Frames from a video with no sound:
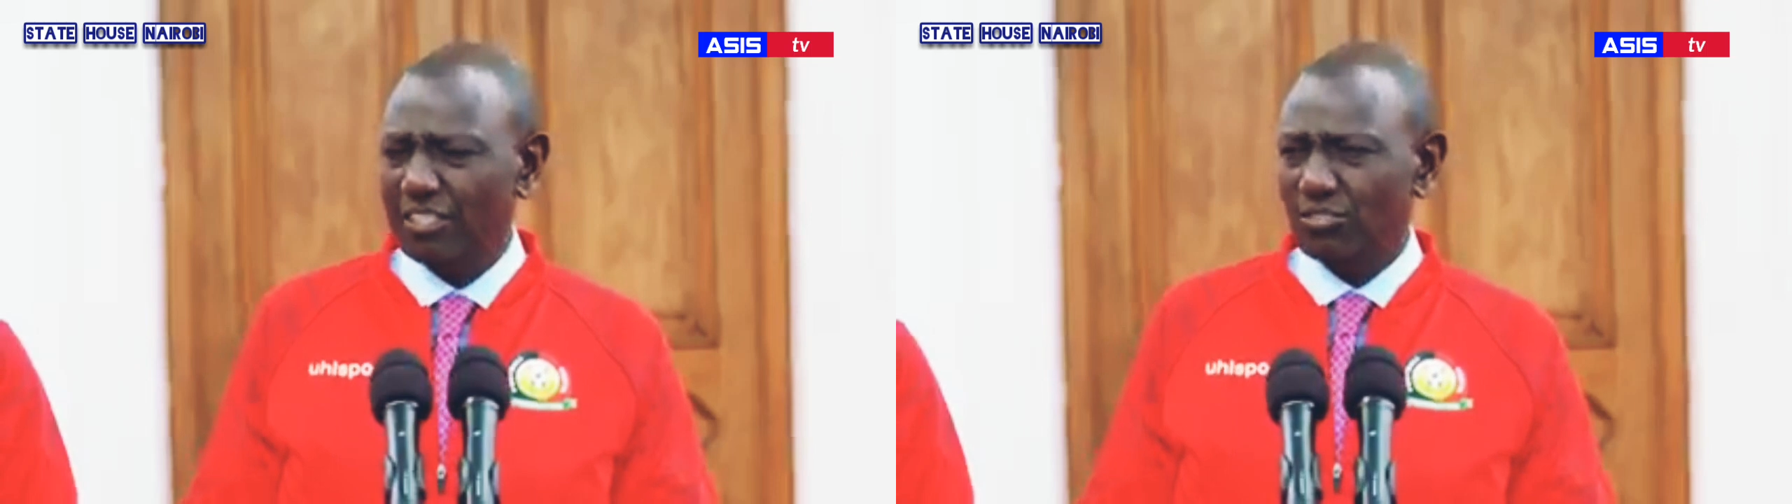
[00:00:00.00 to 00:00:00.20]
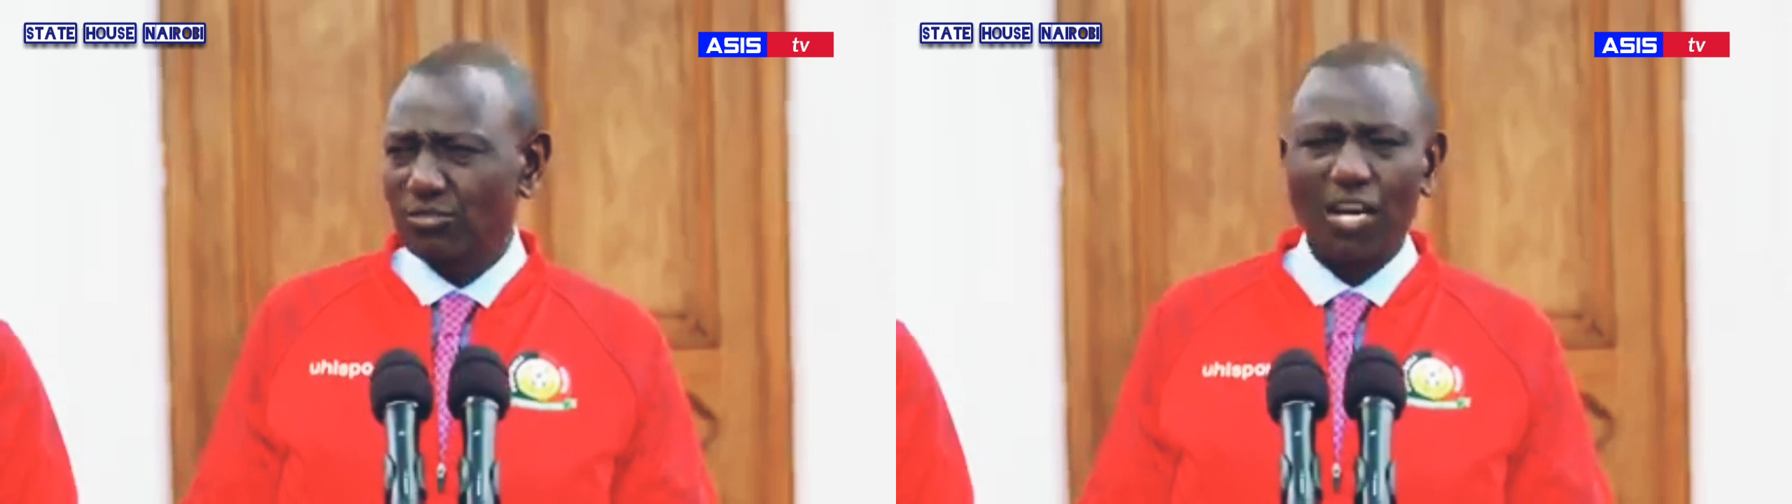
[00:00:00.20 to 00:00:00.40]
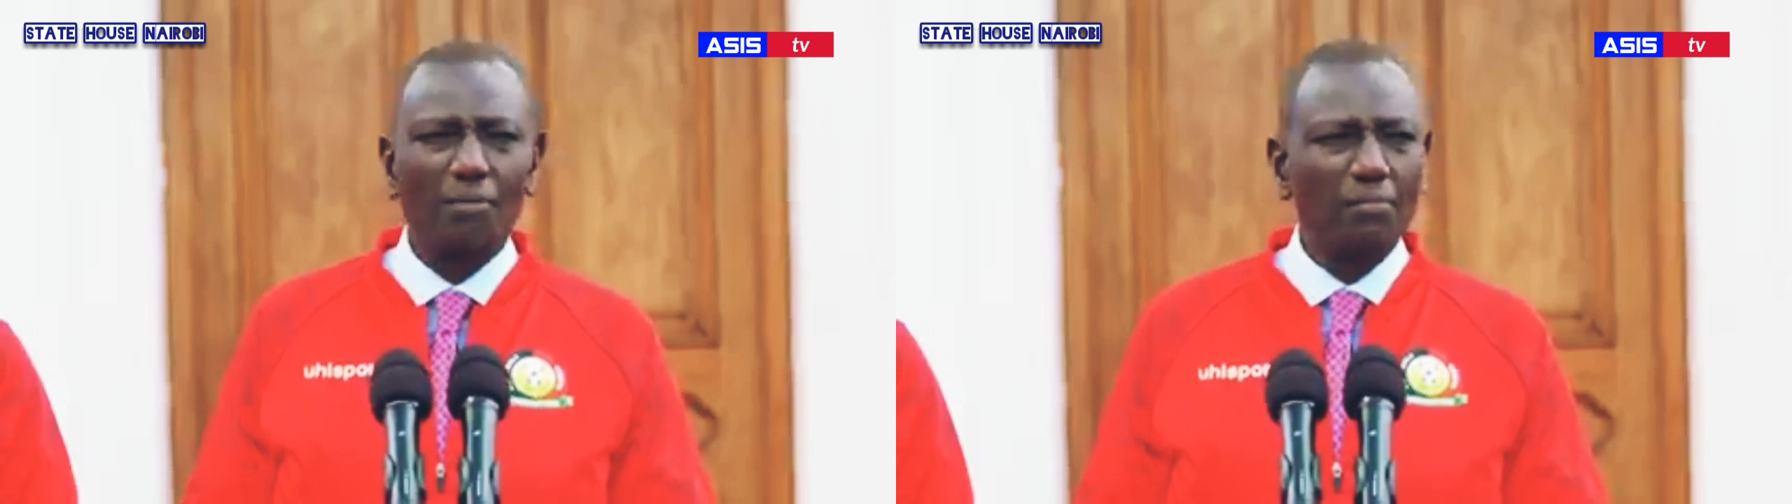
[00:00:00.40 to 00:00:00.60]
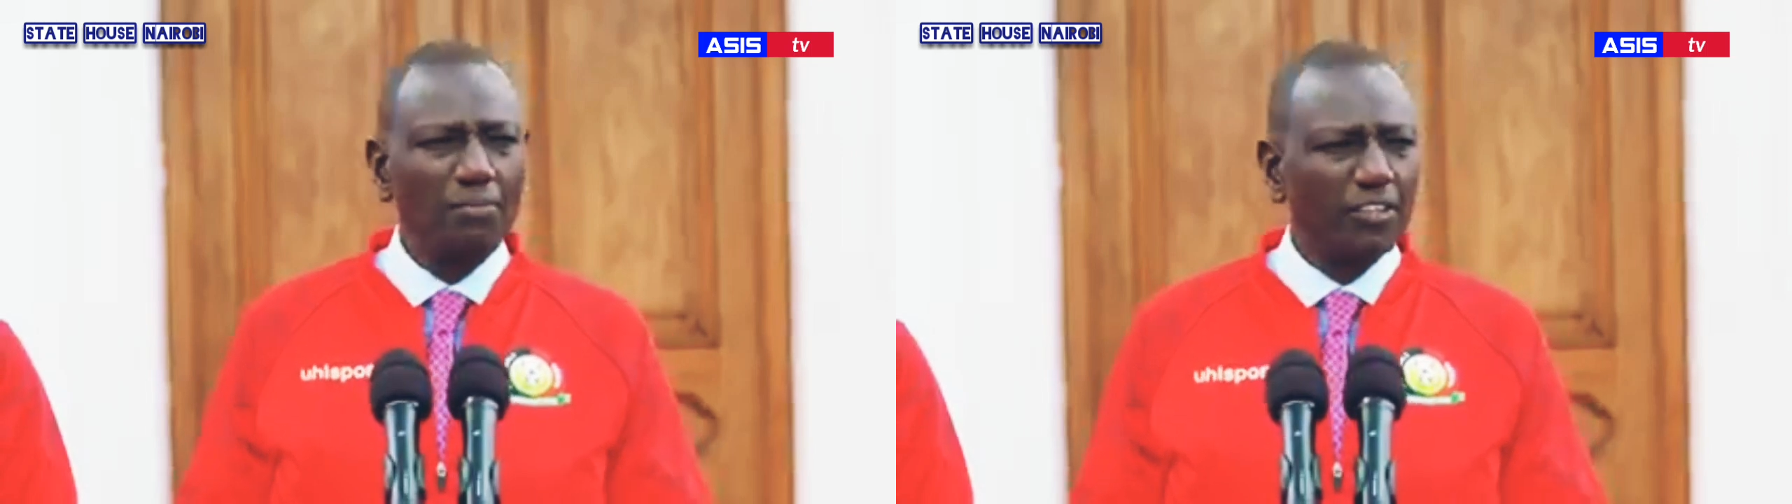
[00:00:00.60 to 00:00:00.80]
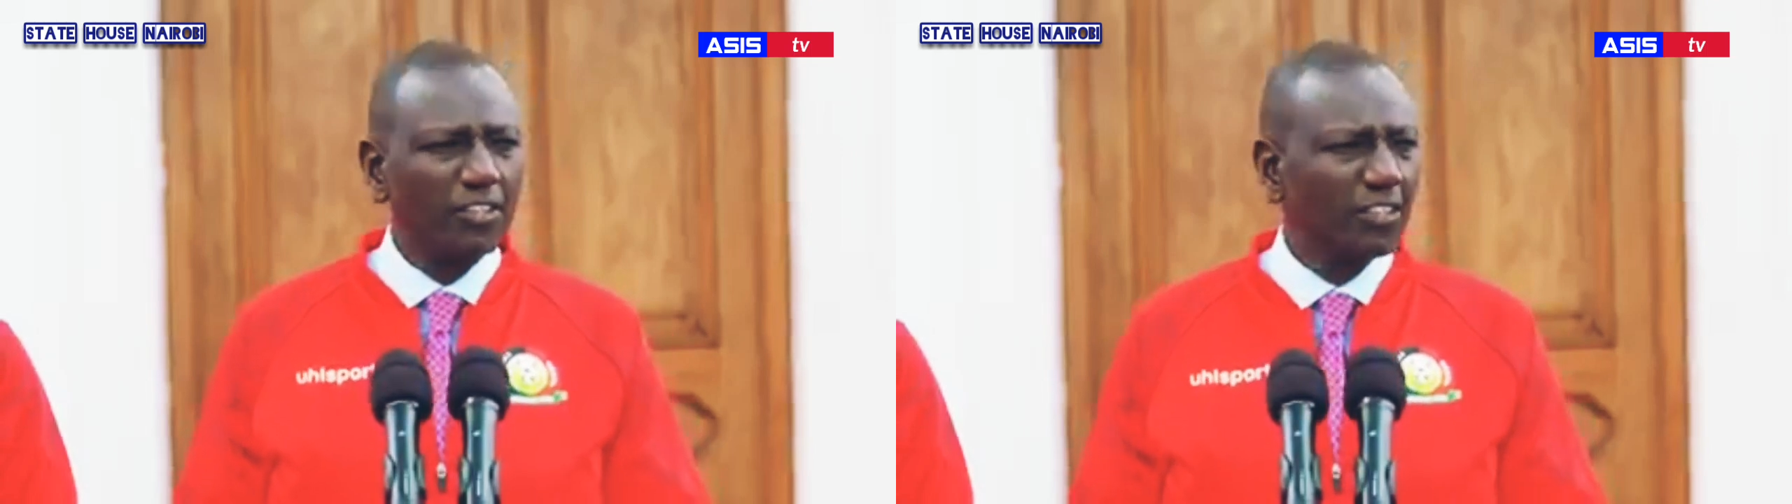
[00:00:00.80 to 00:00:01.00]
to come up
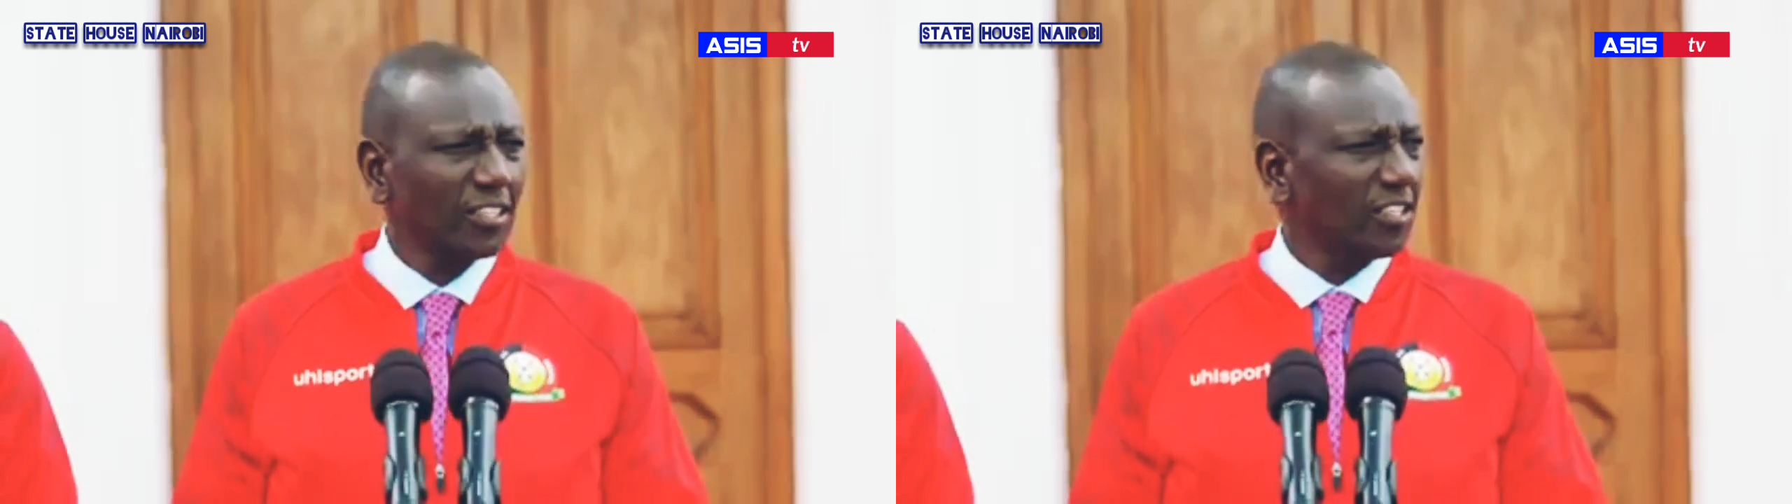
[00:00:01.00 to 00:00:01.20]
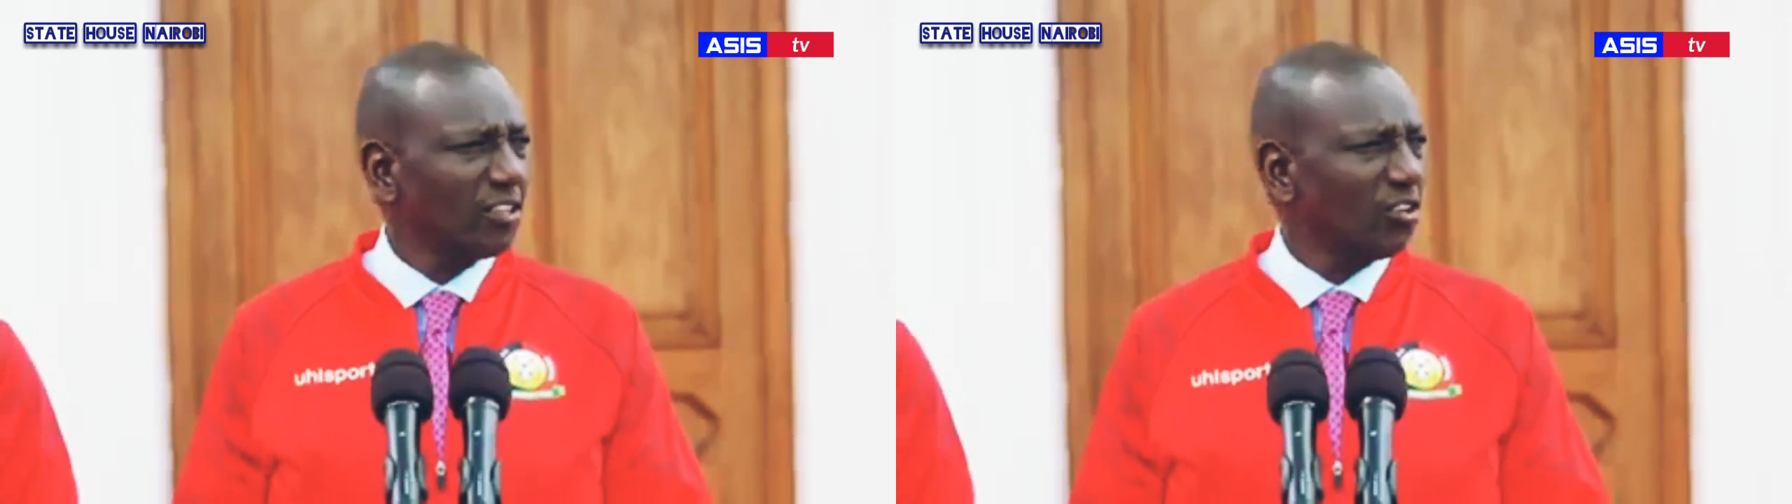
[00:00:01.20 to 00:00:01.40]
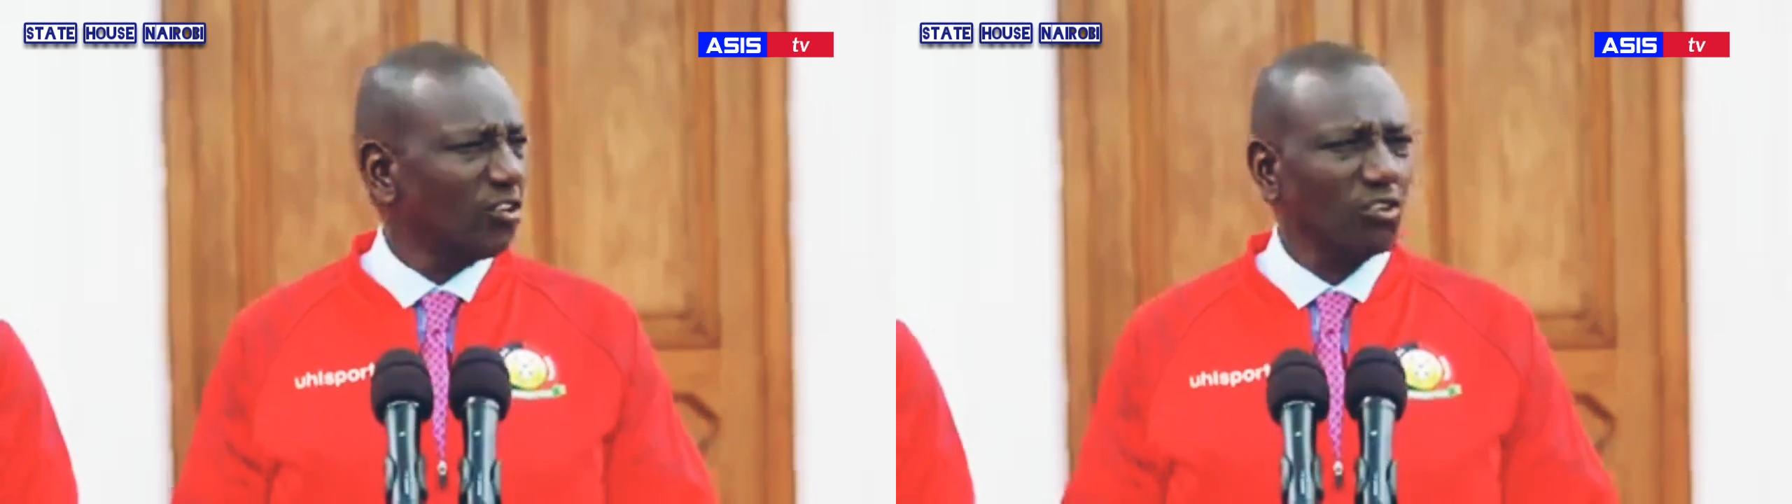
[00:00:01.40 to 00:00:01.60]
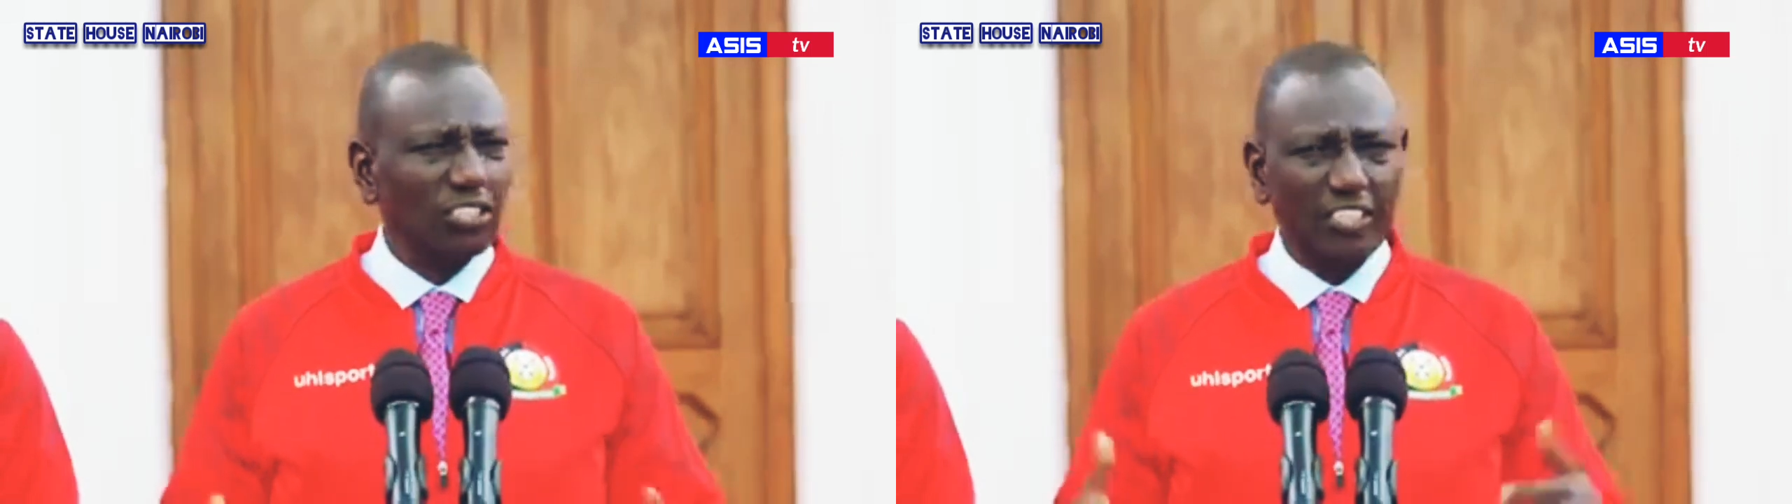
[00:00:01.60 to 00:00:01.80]
with on